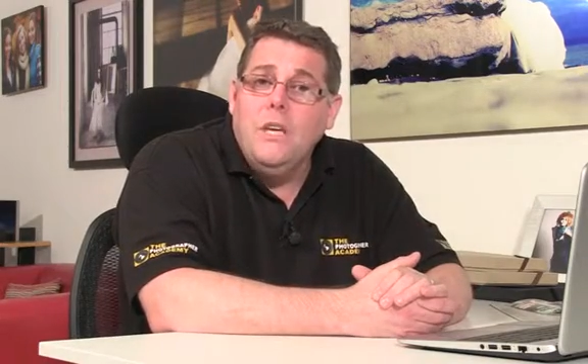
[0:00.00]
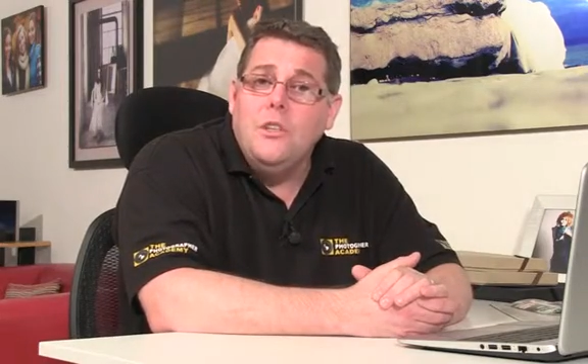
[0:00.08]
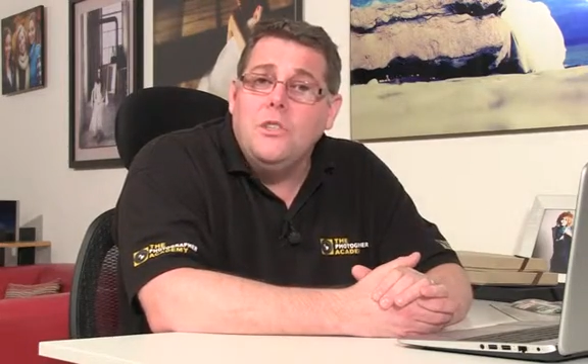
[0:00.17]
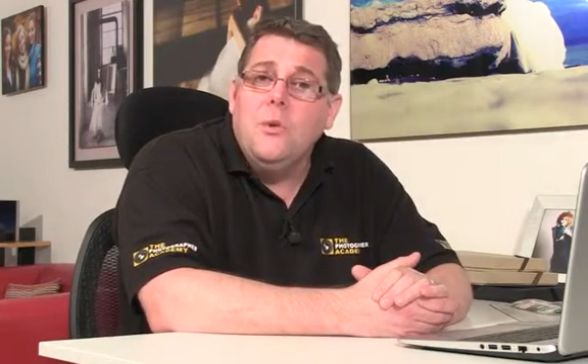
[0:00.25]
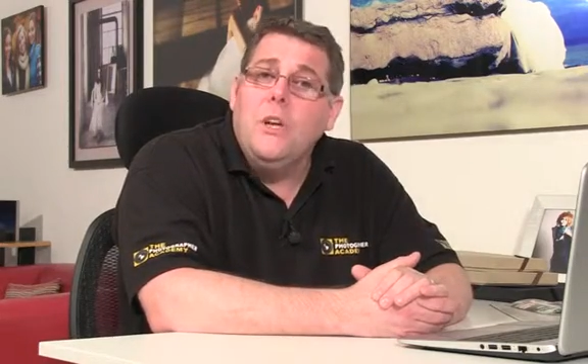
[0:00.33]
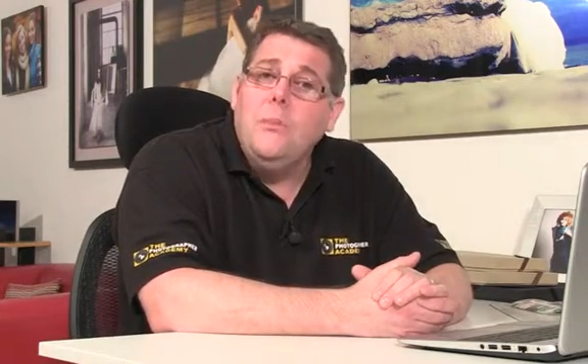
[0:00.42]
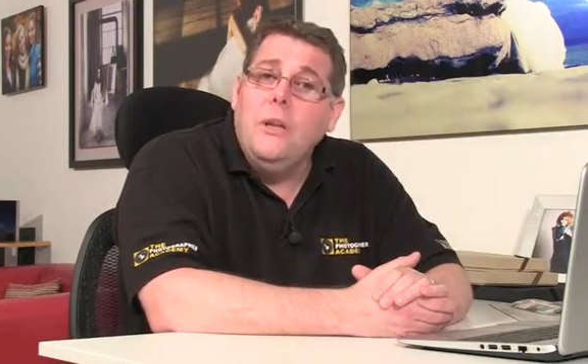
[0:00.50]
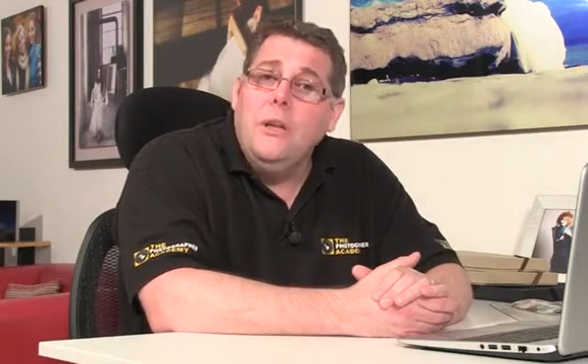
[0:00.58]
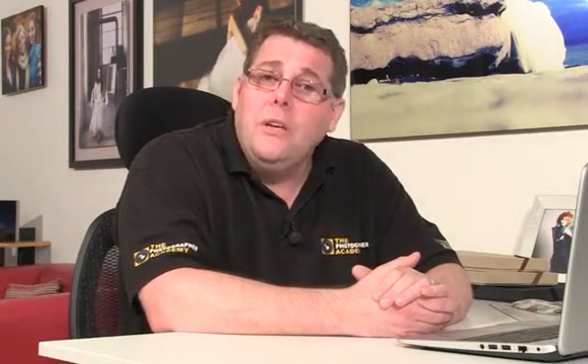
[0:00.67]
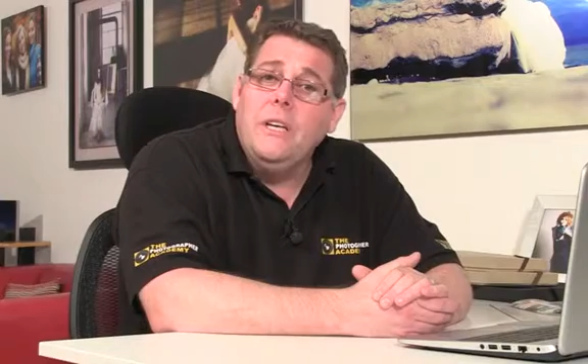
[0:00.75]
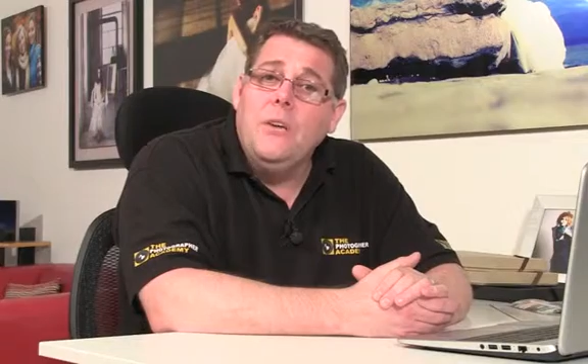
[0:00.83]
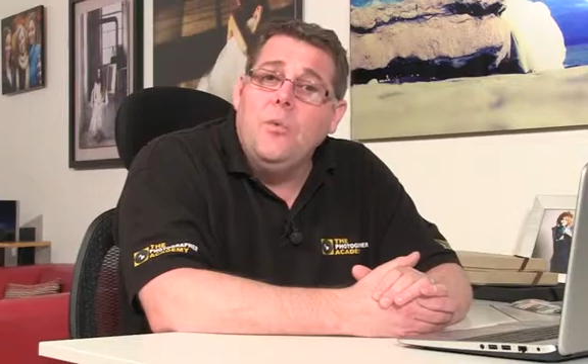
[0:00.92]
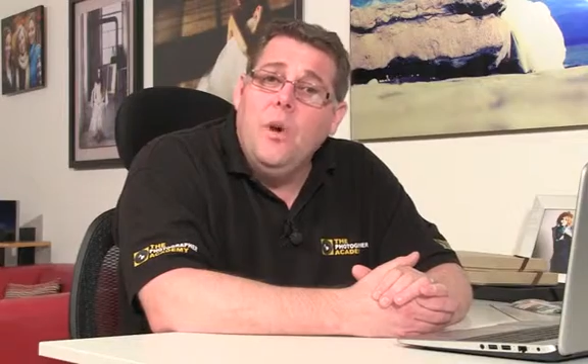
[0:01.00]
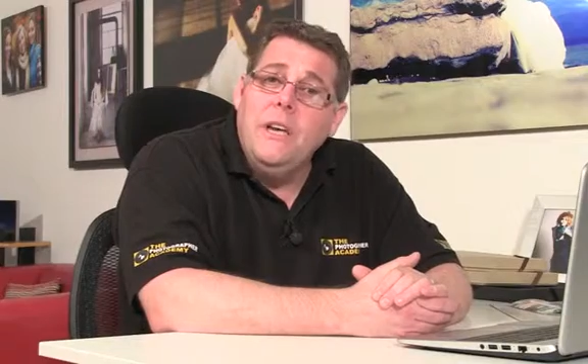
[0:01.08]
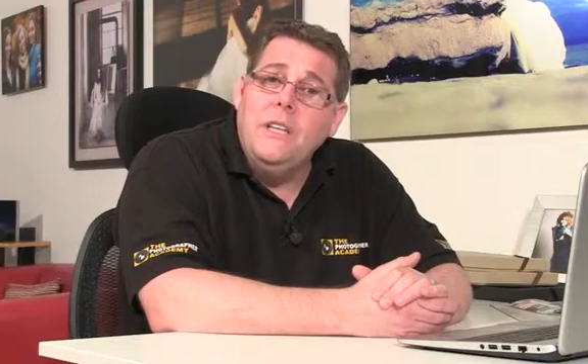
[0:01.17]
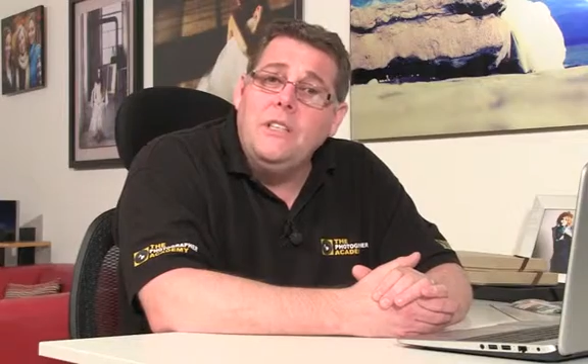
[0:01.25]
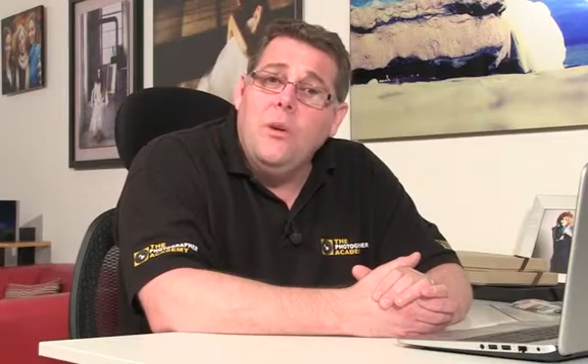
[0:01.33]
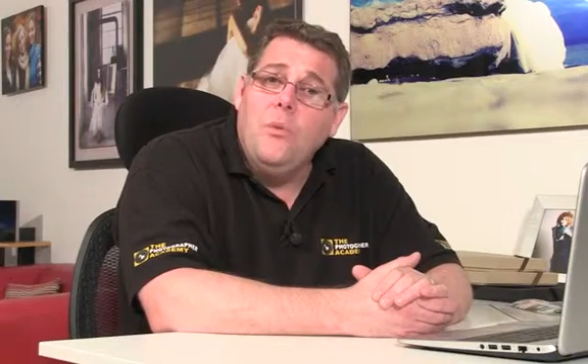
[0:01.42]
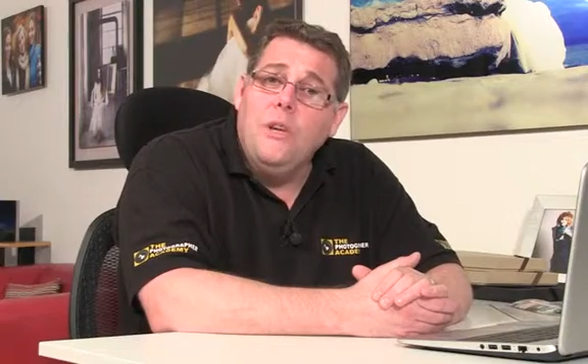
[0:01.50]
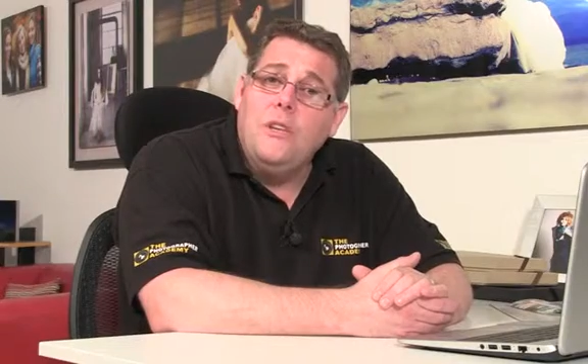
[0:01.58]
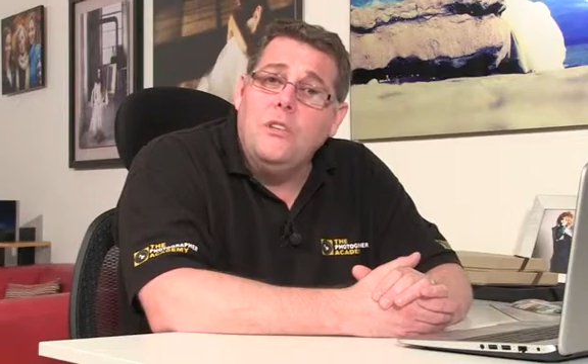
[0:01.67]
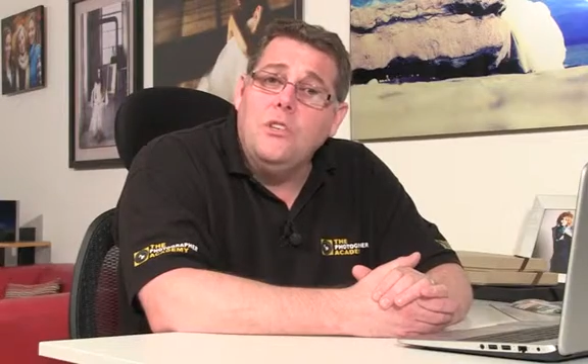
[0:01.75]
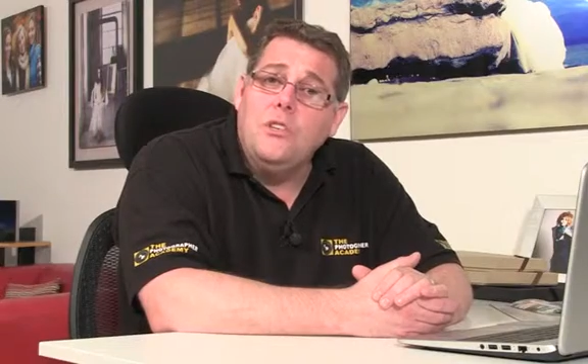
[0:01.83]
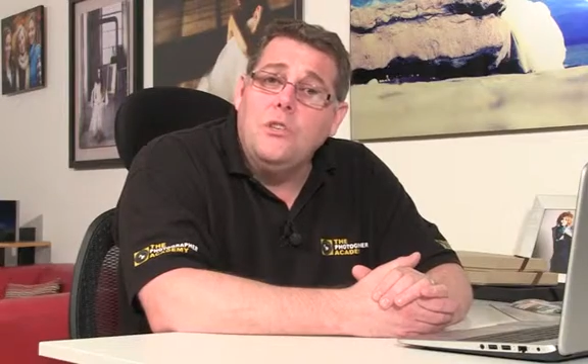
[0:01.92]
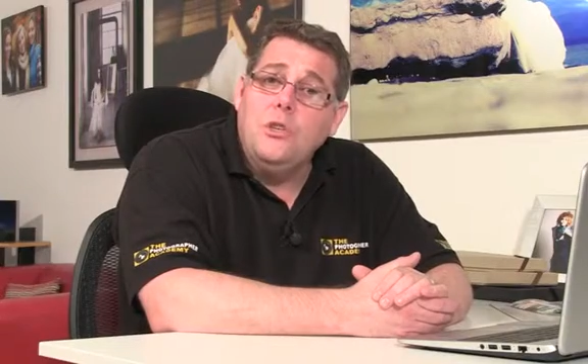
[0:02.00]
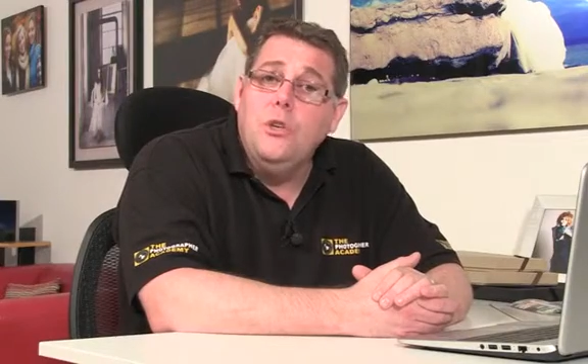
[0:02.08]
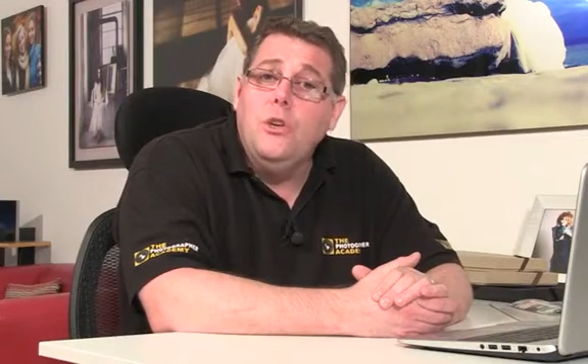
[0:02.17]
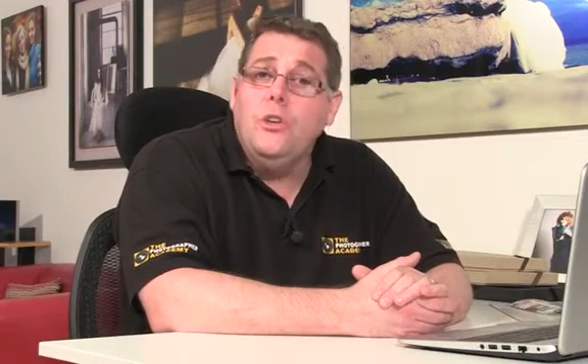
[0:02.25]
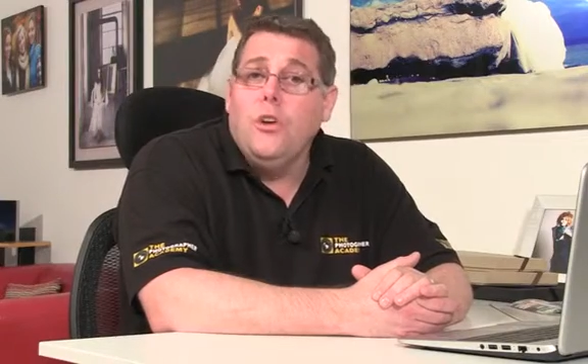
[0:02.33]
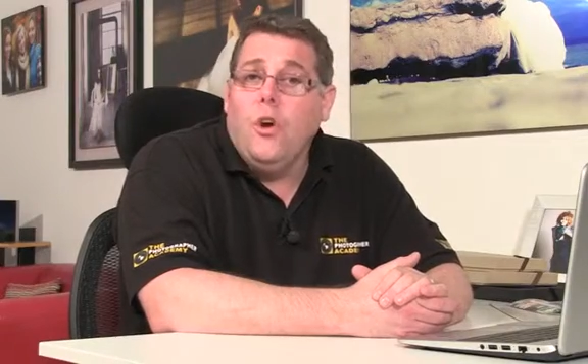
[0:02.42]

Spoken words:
So we're going to be looking at ways that we can just turn